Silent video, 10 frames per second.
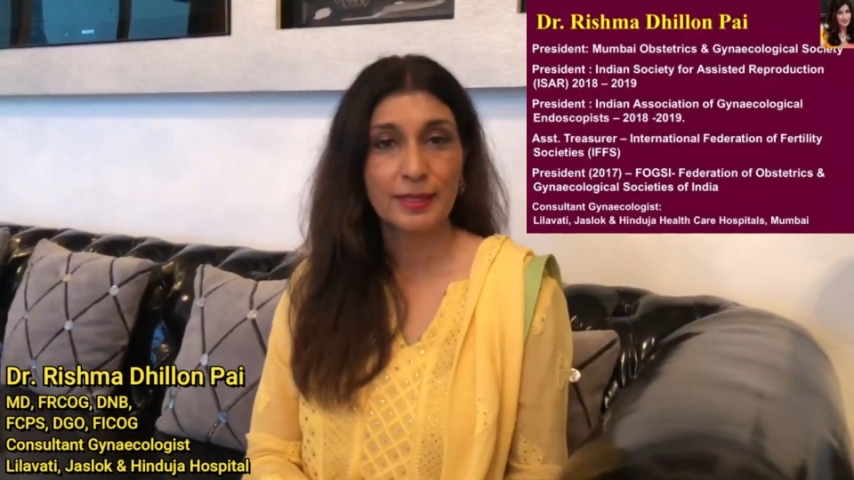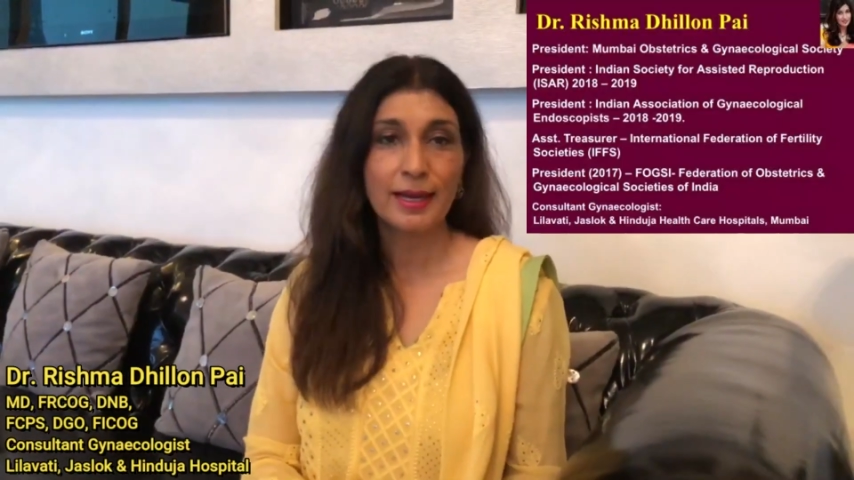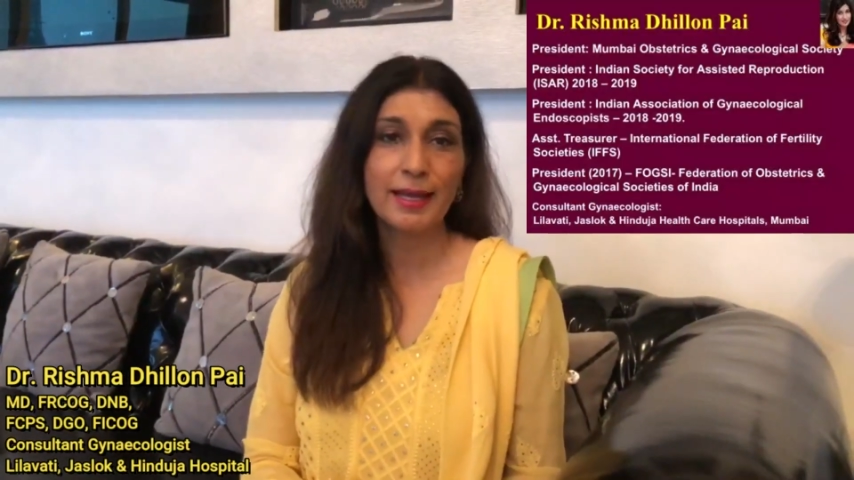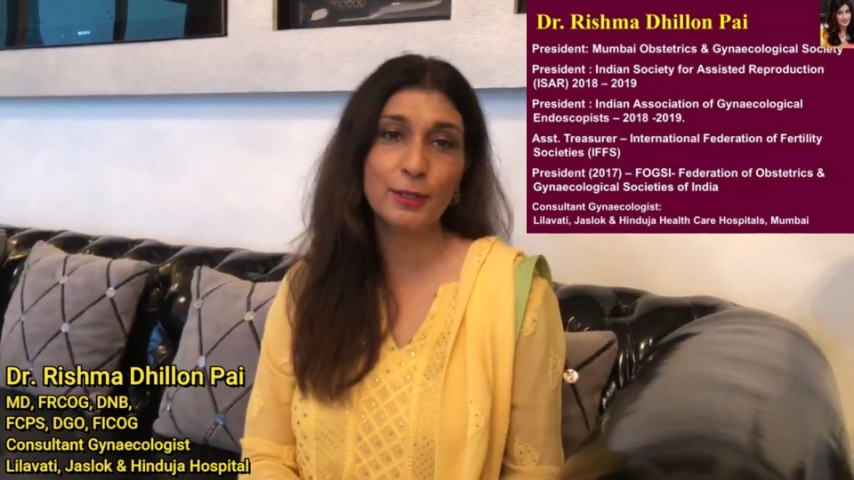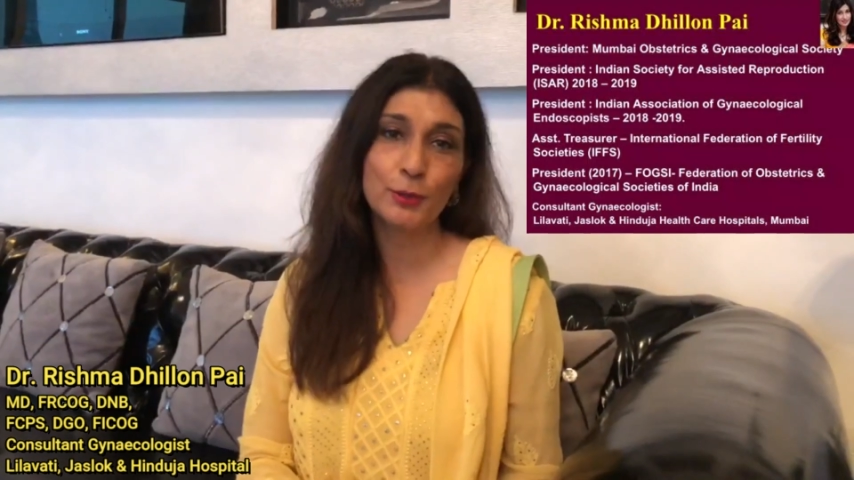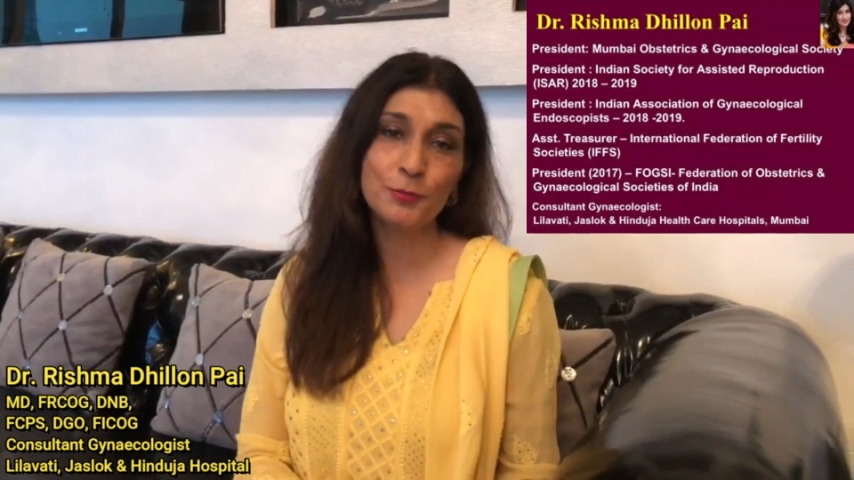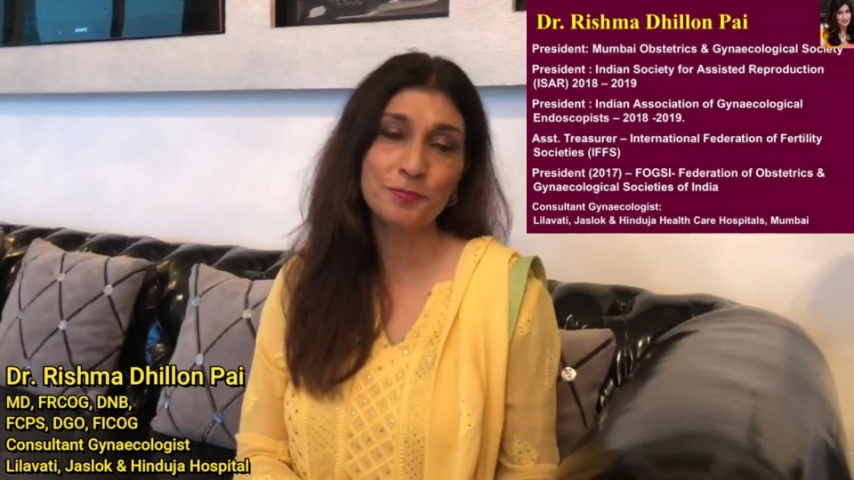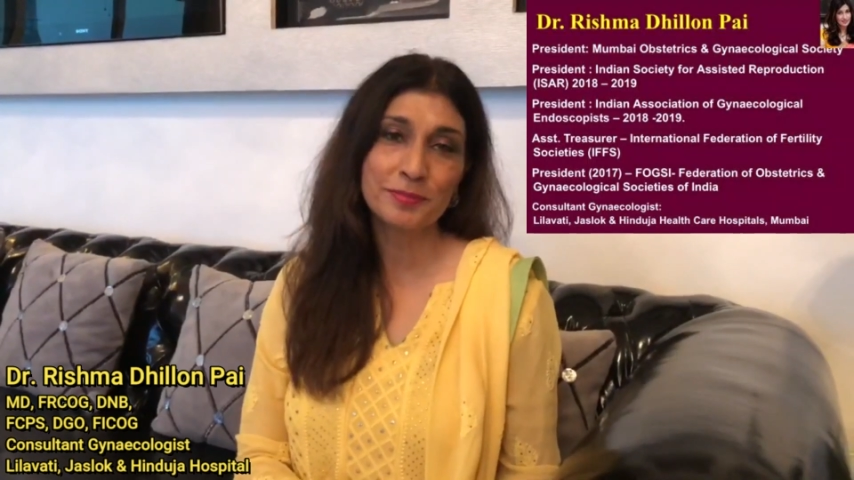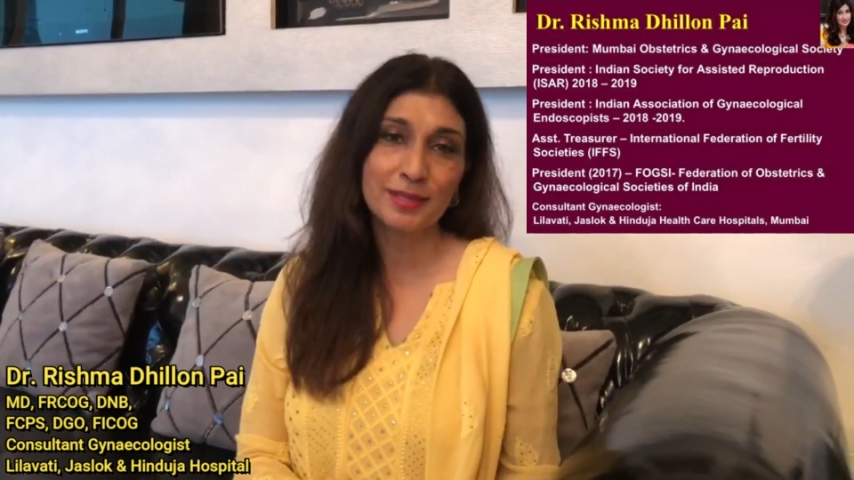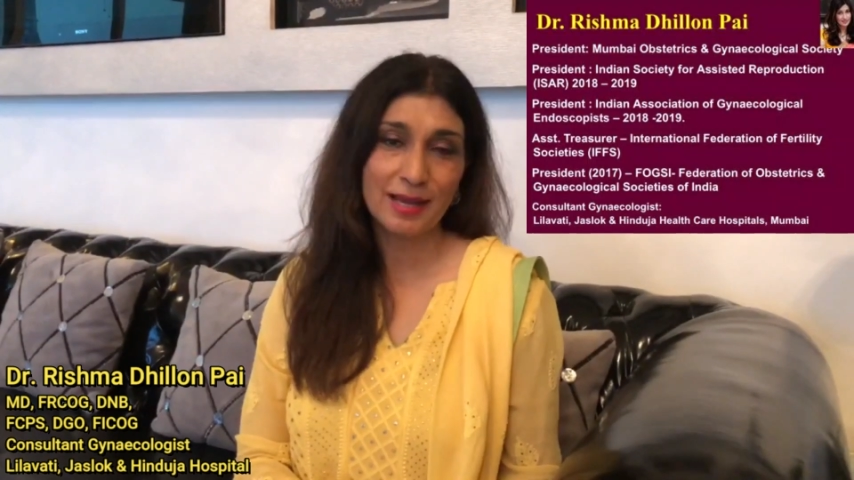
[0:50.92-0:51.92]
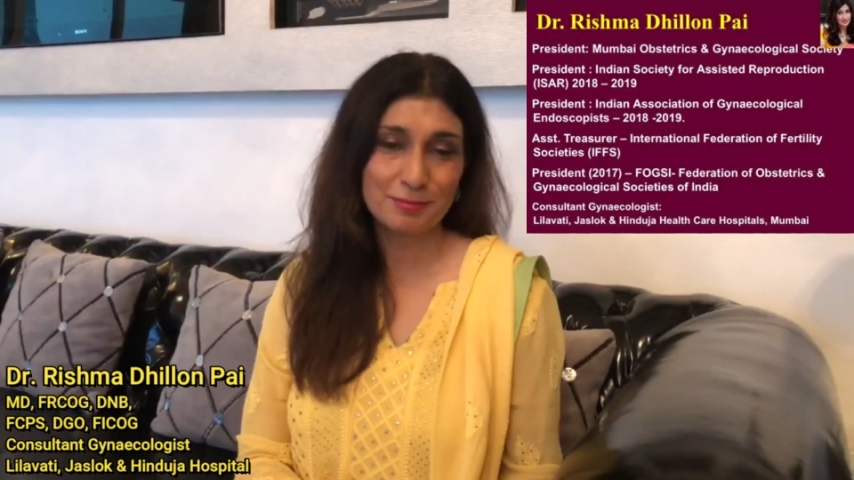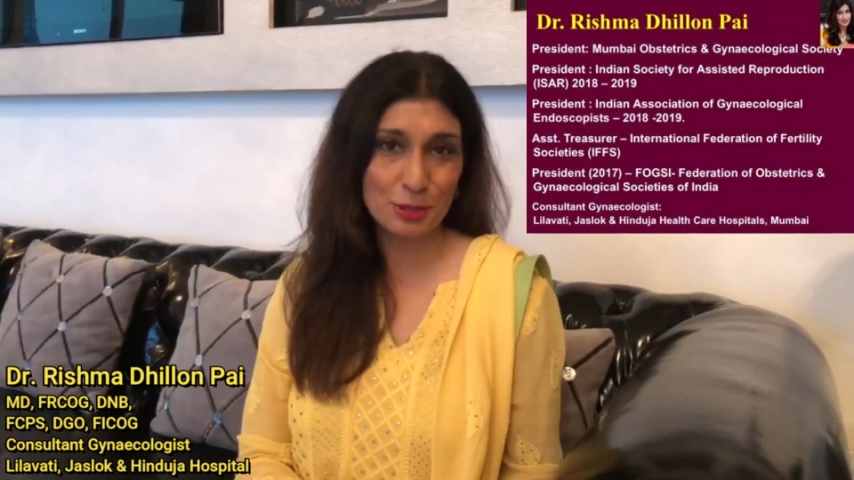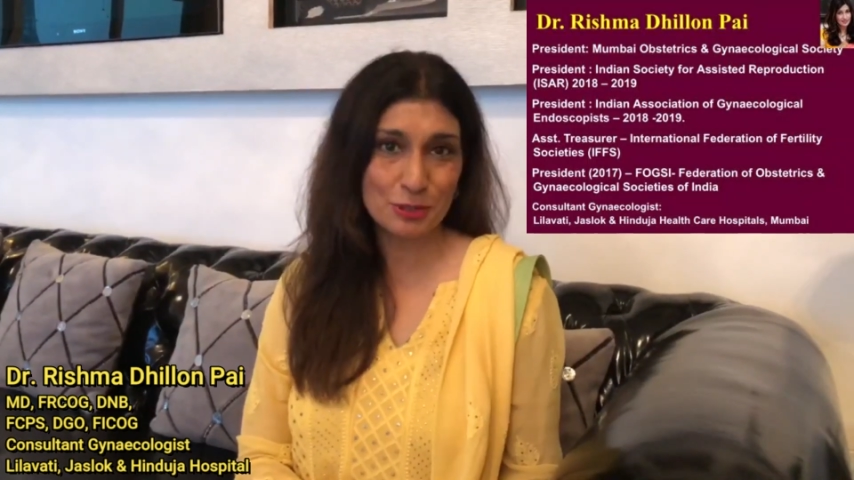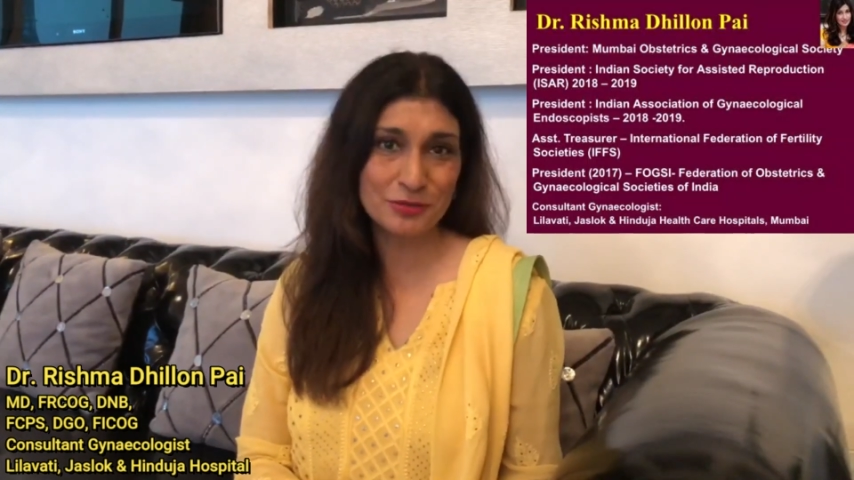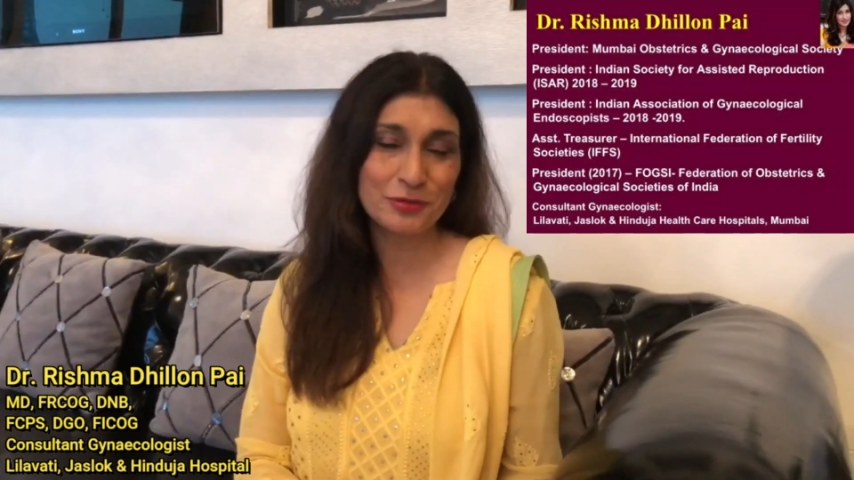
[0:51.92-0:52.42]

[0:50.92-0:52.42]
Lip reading: Hello, I'm Dr.